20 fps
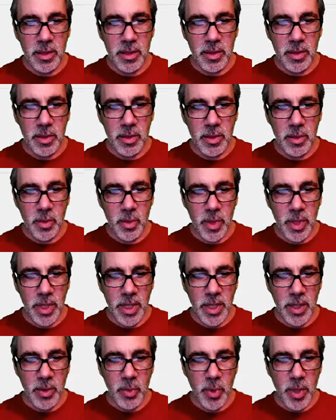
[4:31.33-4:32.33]

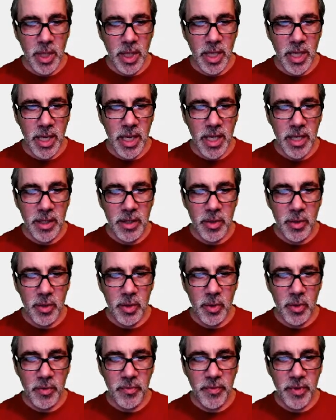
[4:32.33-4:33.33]
we're going to add your new
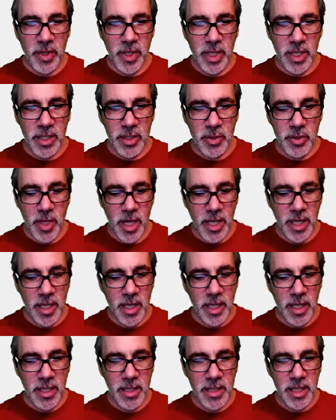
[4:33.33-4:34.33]
affiliate tracking
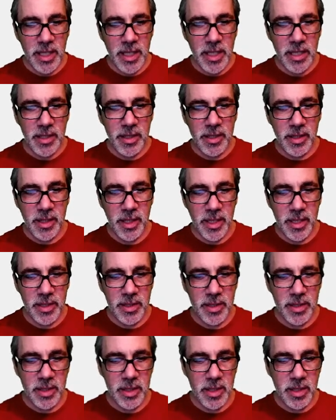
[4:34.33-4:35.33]
ID into
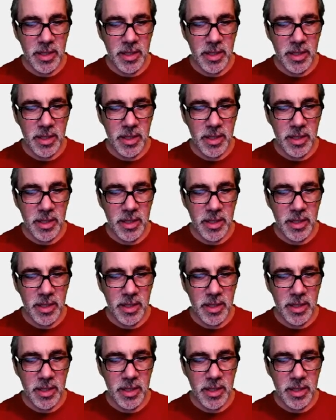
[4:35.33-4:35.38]
this.